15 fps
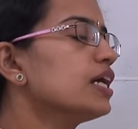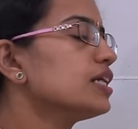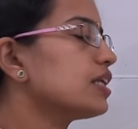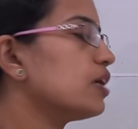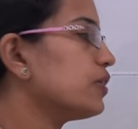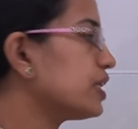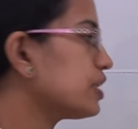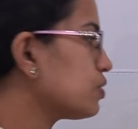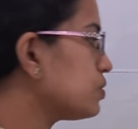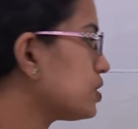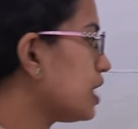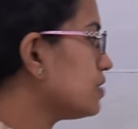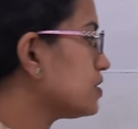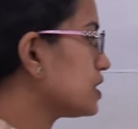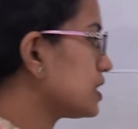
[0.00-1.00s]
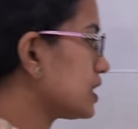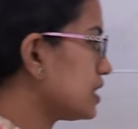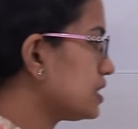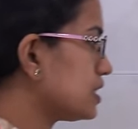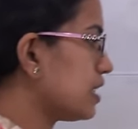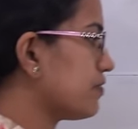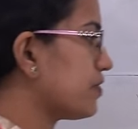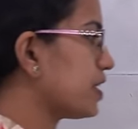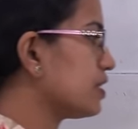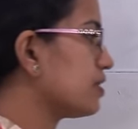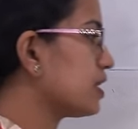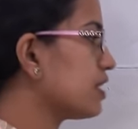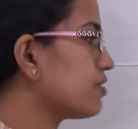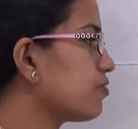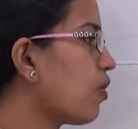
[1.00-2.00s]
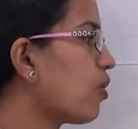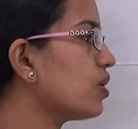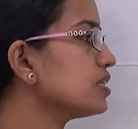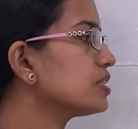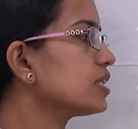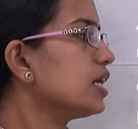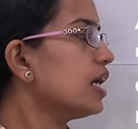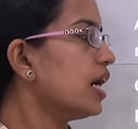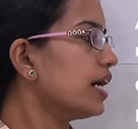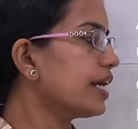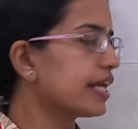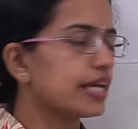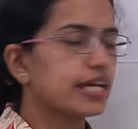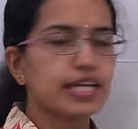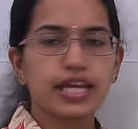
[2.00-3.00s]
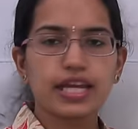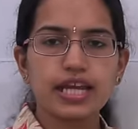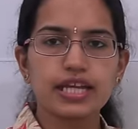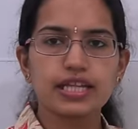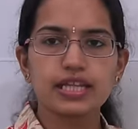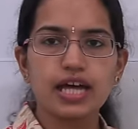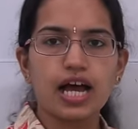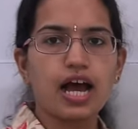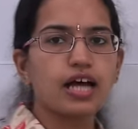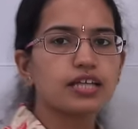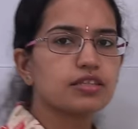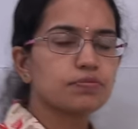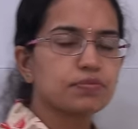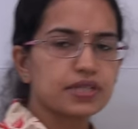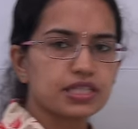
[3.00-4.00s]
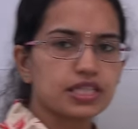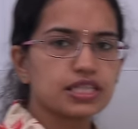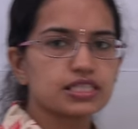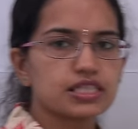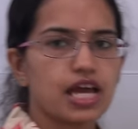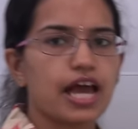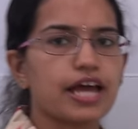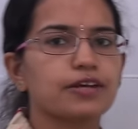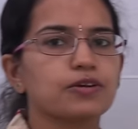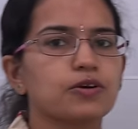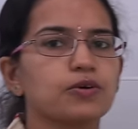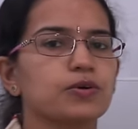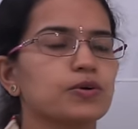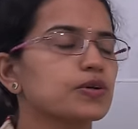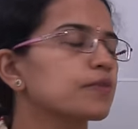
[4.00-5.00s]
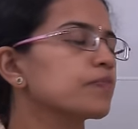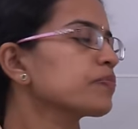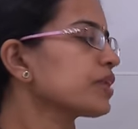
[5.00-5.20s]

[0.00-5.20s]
Now in 2007, there was a hearing in the Andhra Pradesh High Court